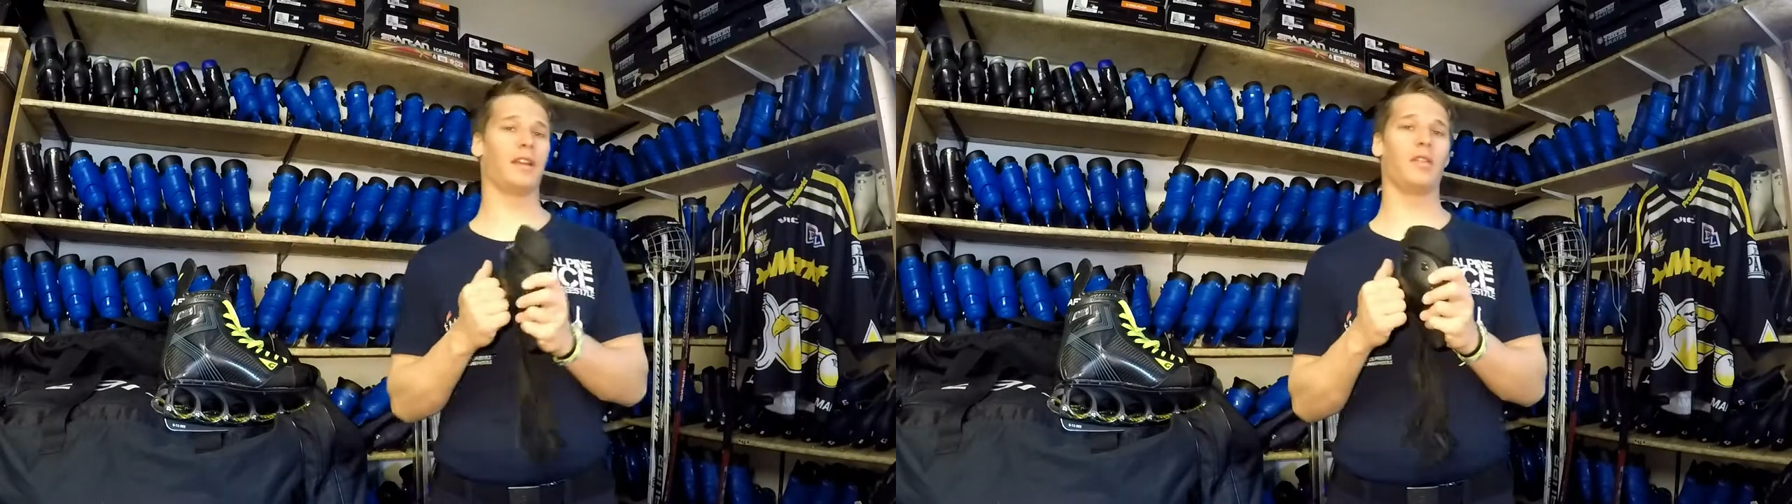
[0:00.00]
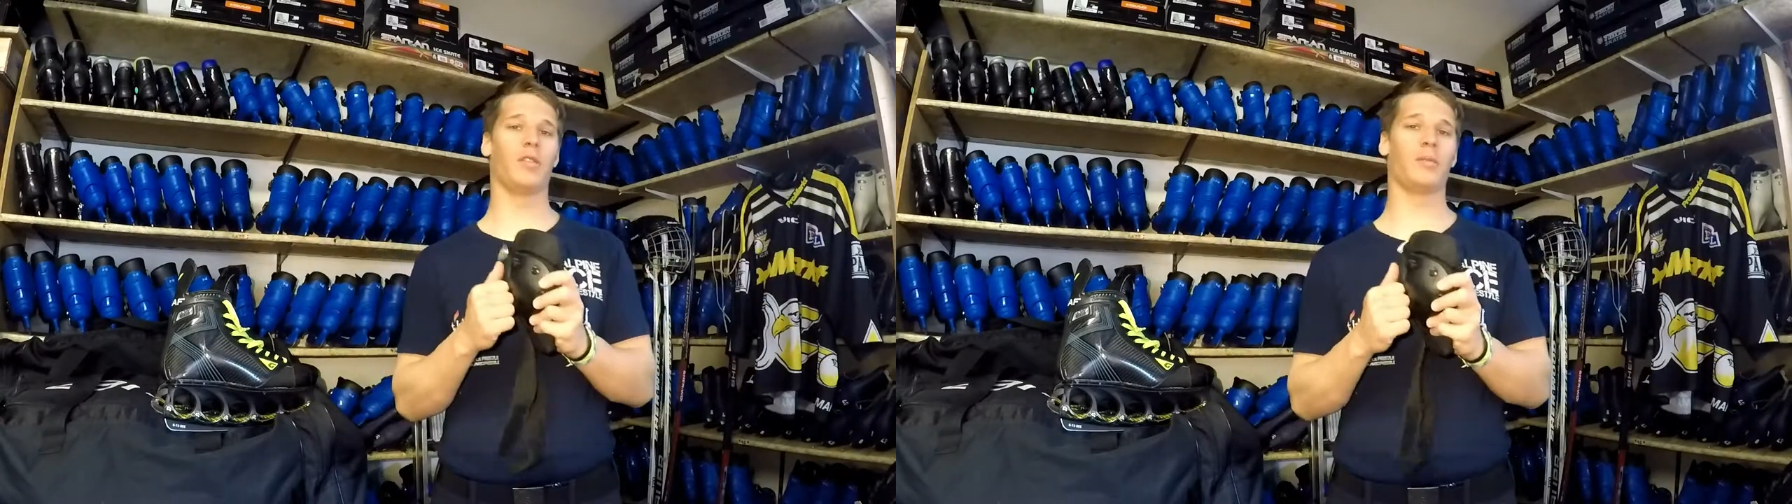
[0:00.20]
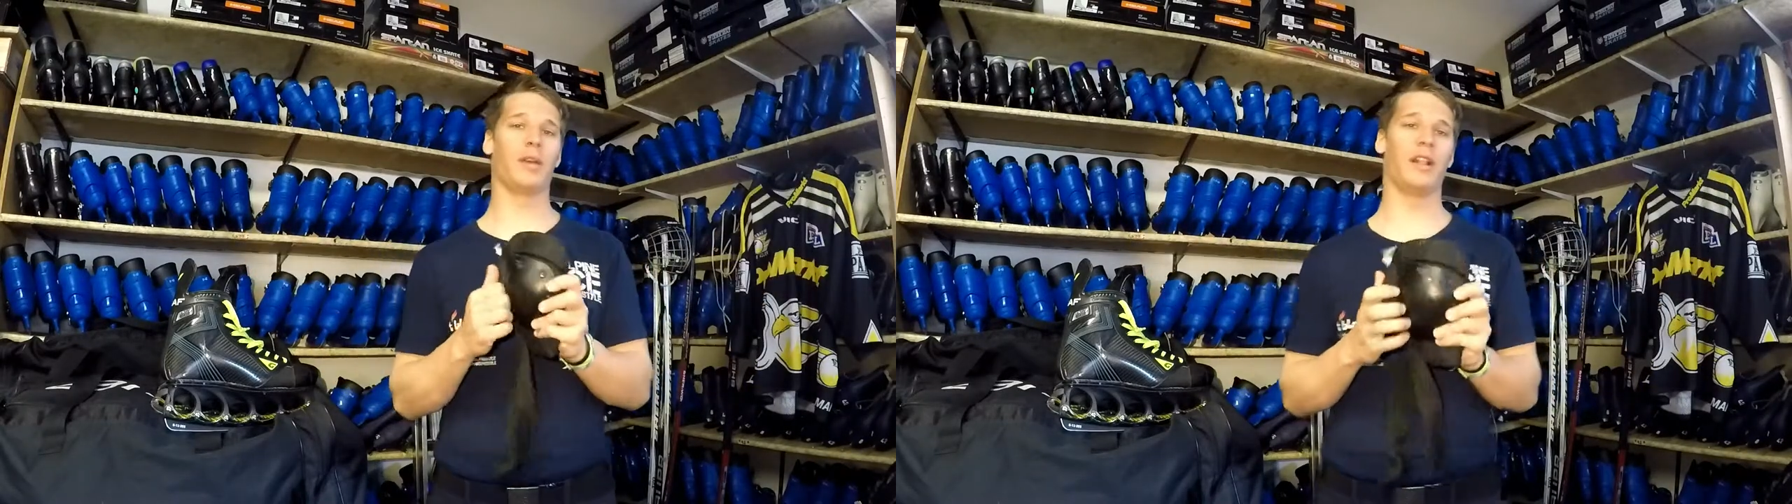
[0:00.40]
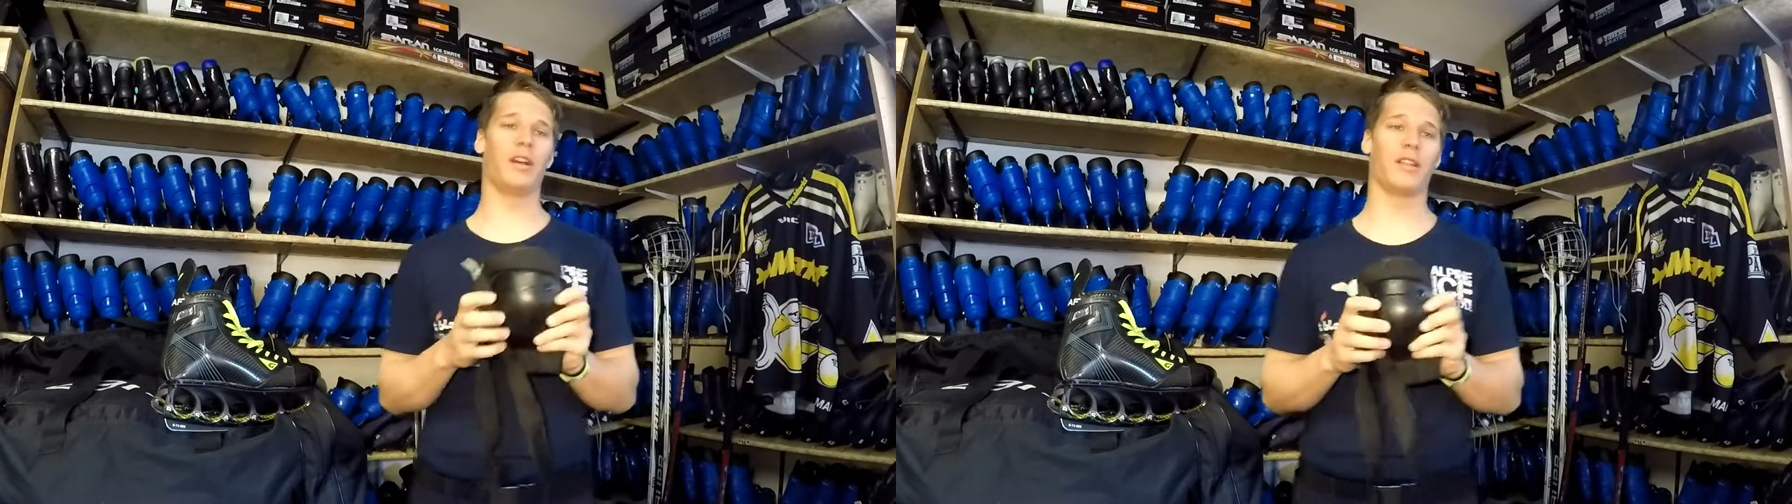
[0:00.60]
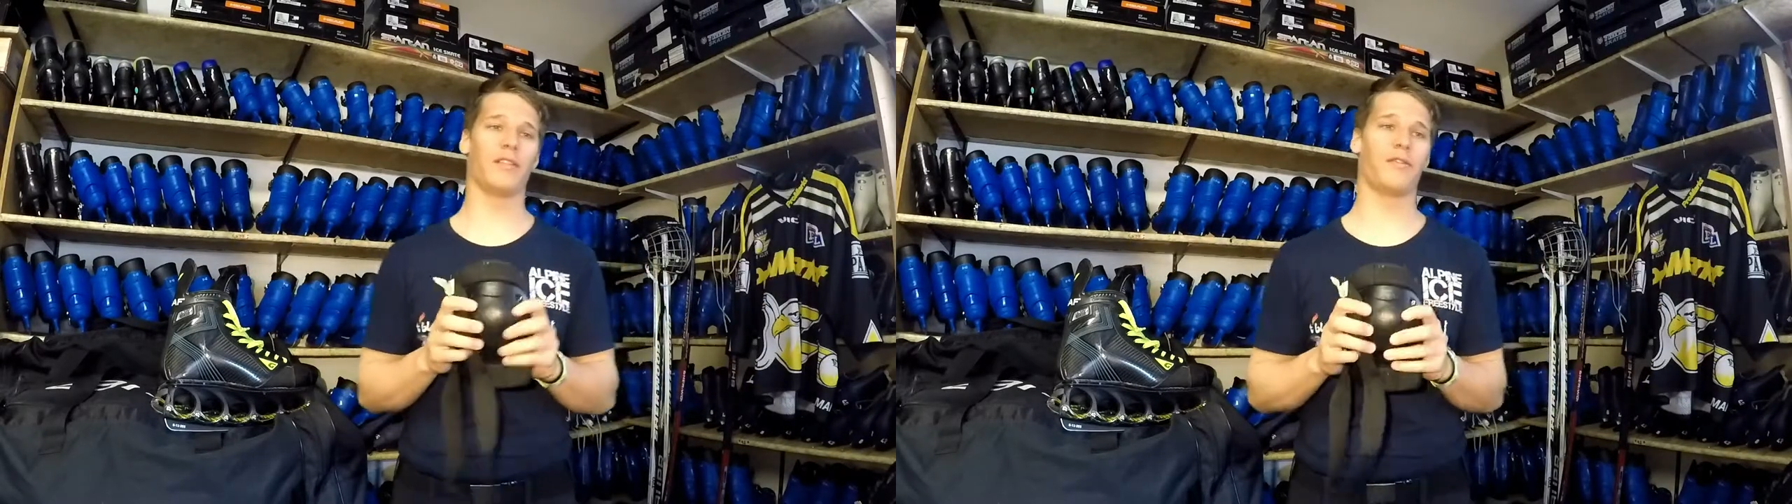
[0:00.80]
are used by
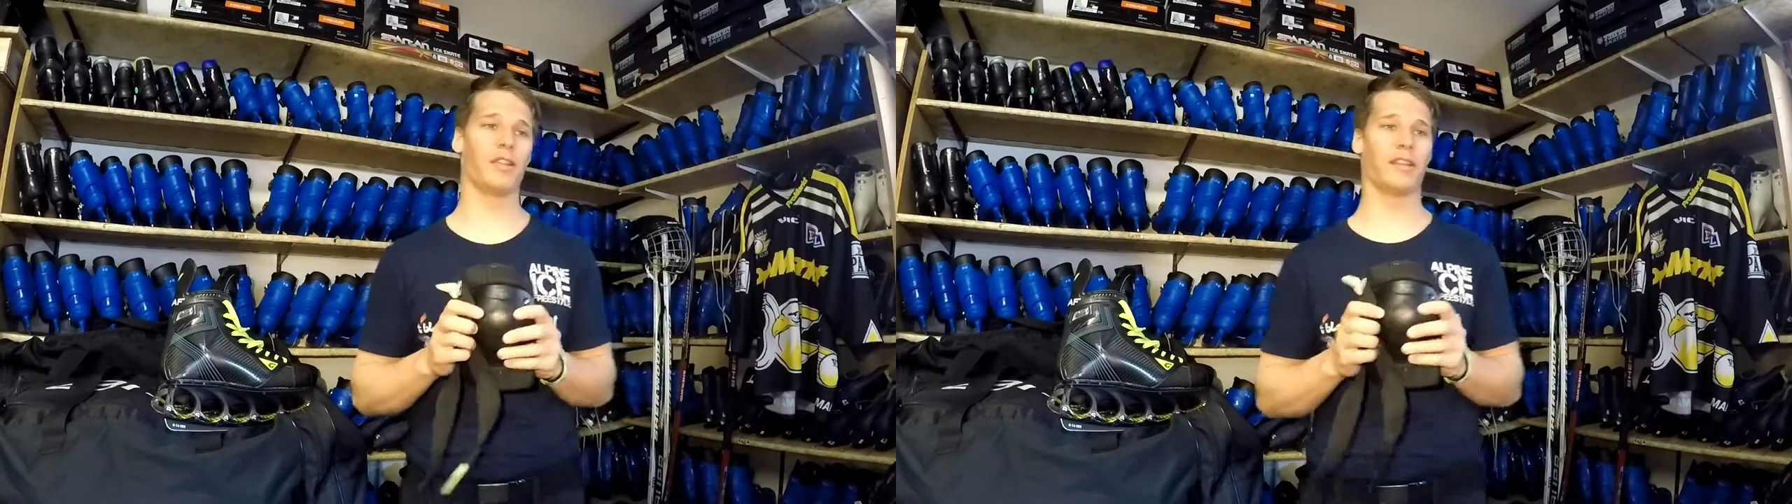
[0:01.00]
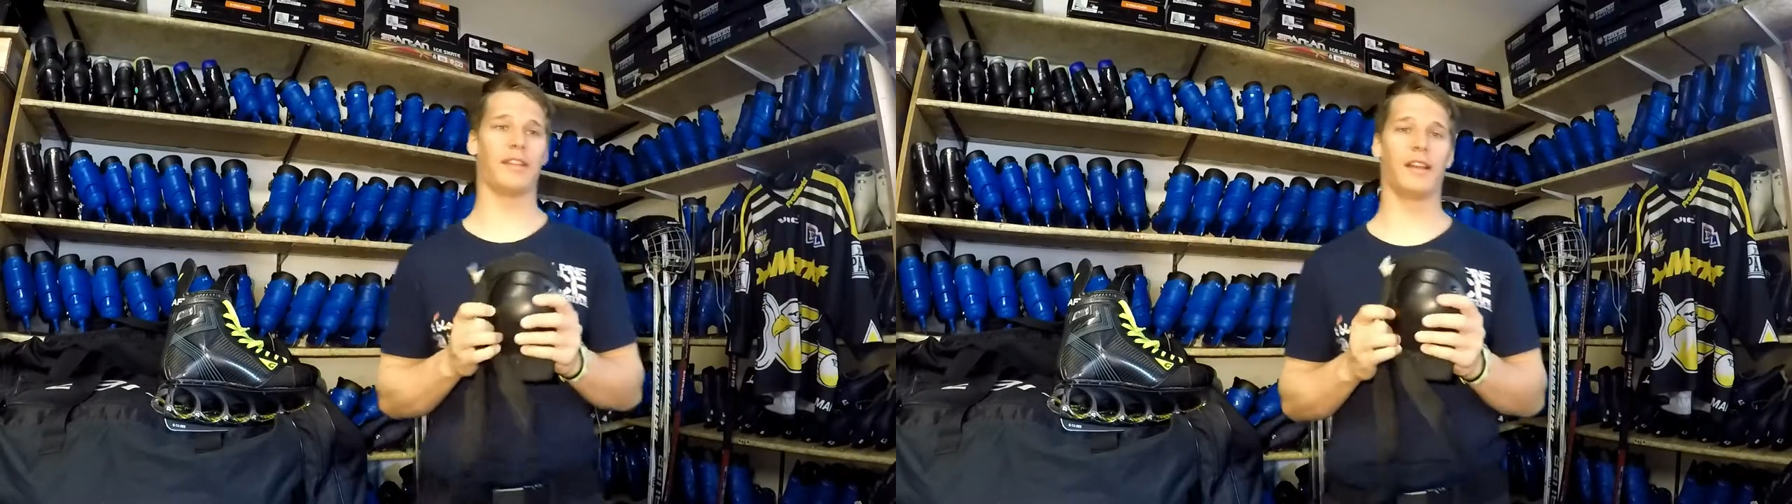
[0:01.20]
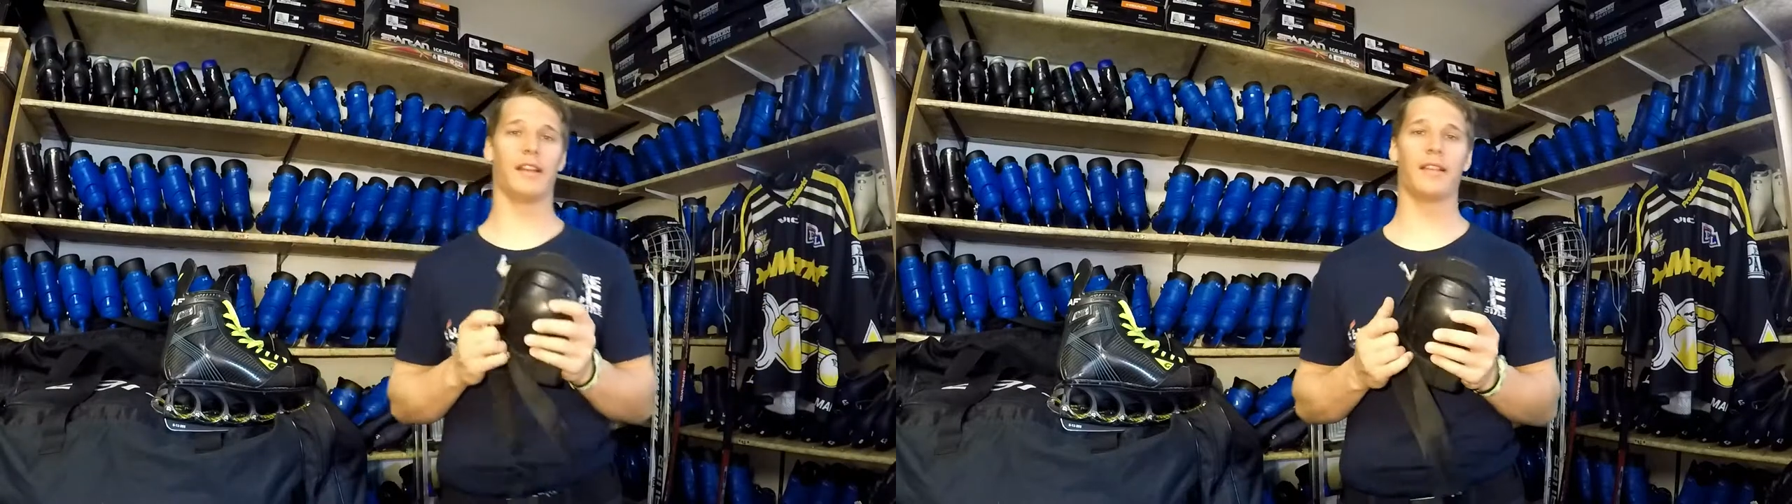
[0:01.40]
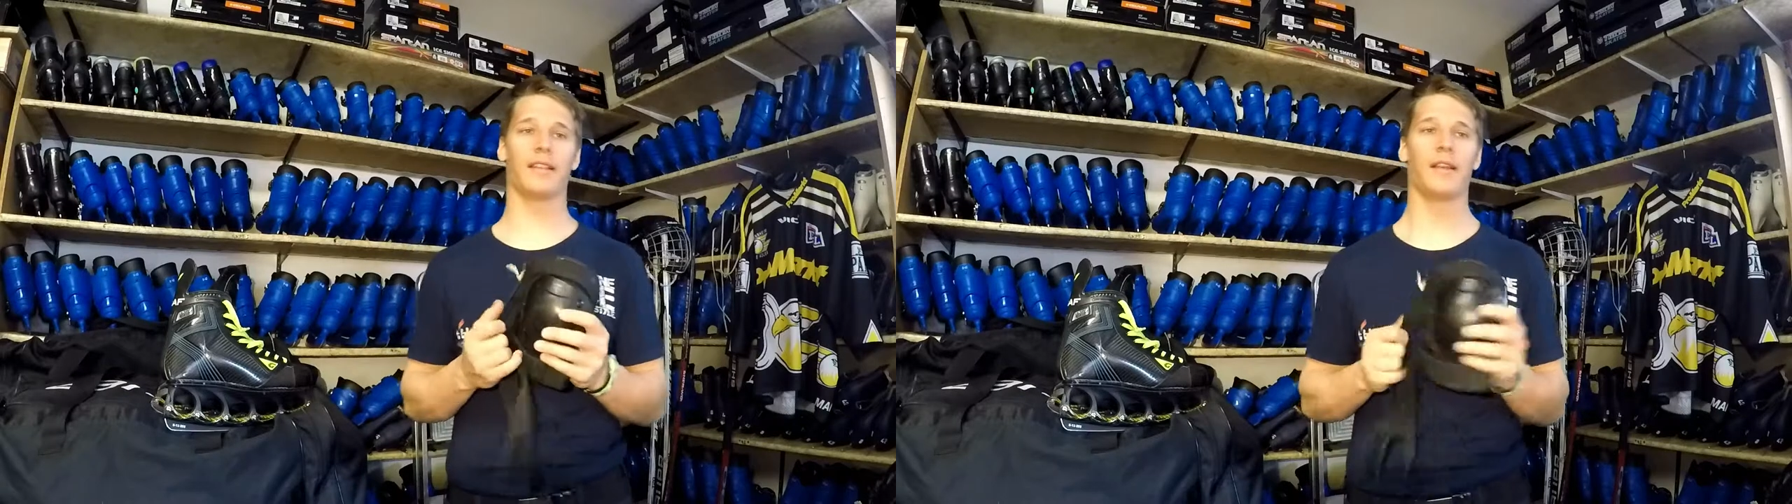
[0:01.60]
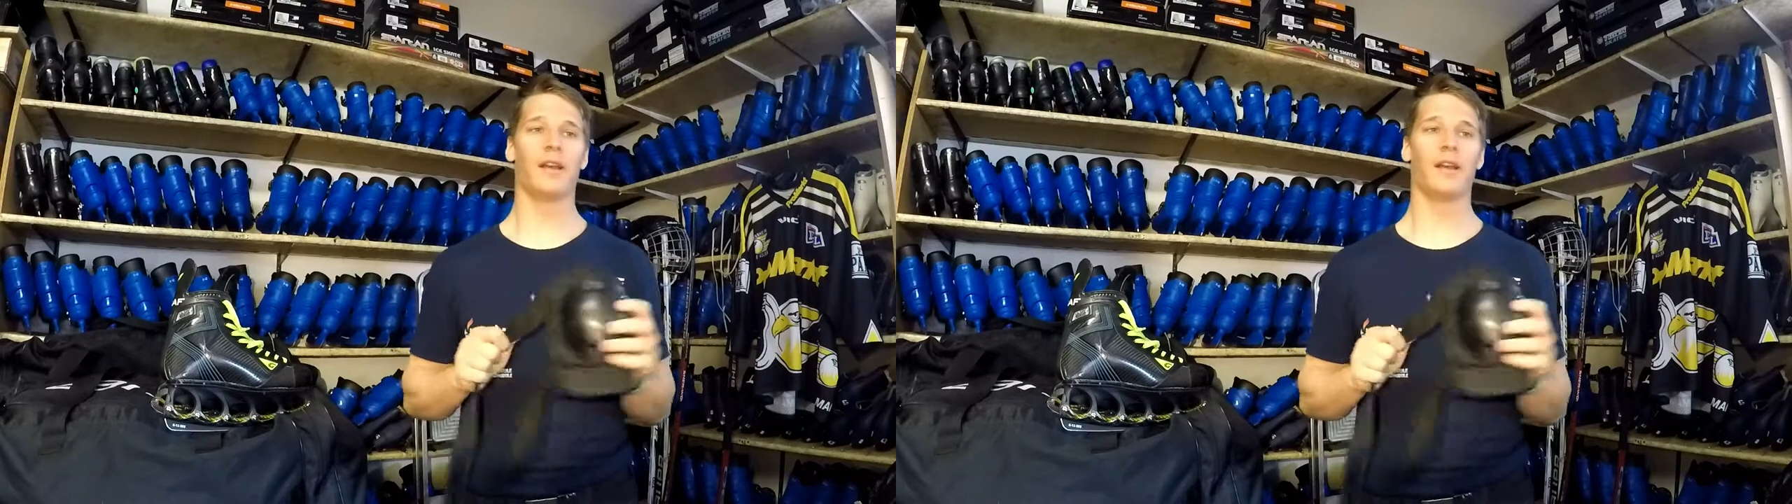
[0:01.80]
lots of freestylers